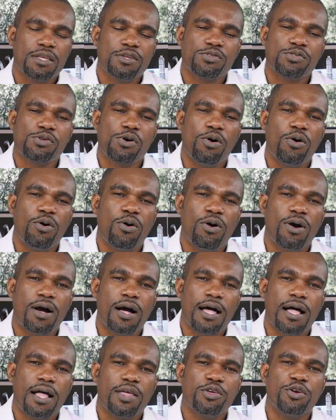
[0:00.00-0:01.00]
So
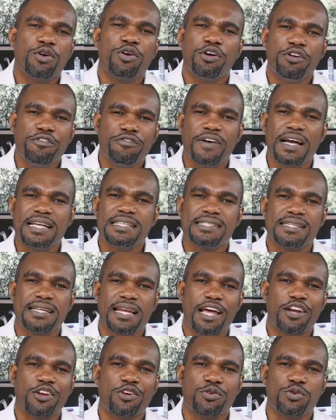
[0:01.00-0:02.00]
you're going to find
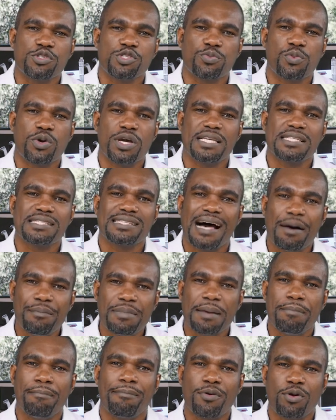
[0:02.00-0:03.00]
scenarios where
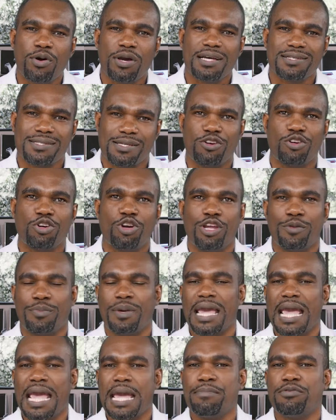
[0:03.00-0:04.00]
some employers are not going to
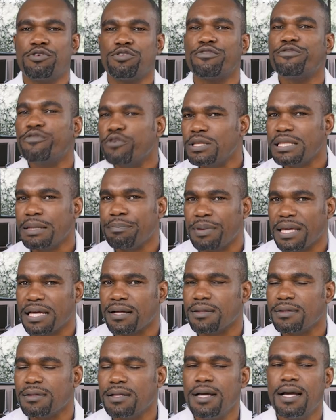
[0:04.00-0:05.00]
be able to foot the
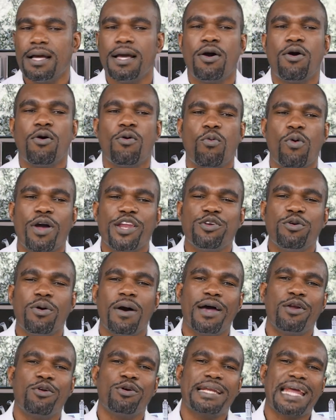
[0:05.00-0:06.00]
bill. When you
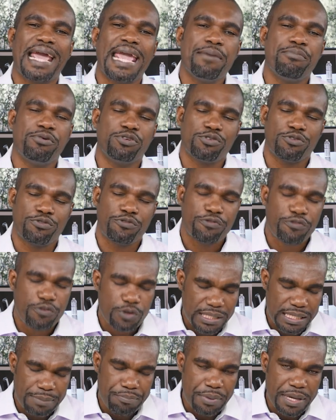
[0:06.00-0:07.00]
are not able to
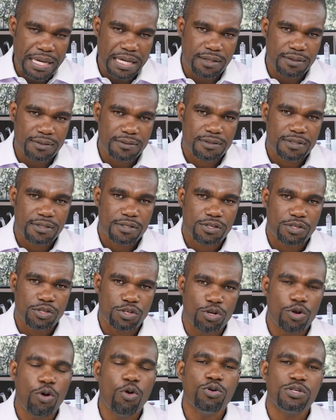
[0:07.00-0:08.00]
foot the bill,
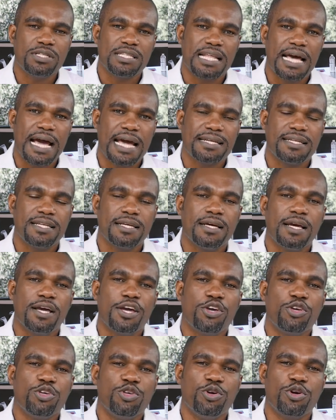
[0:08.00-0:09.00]
note that
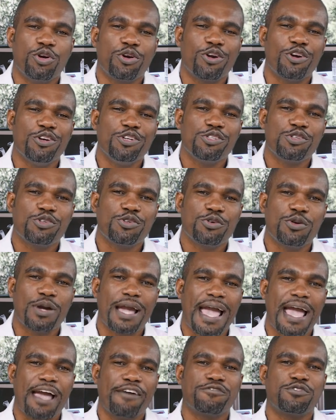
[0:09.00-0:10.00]
you're going to
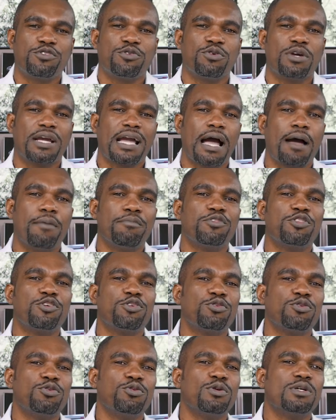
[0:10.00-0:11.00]
have to come
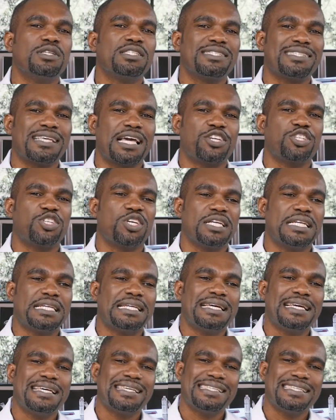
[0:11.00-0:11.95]
through Section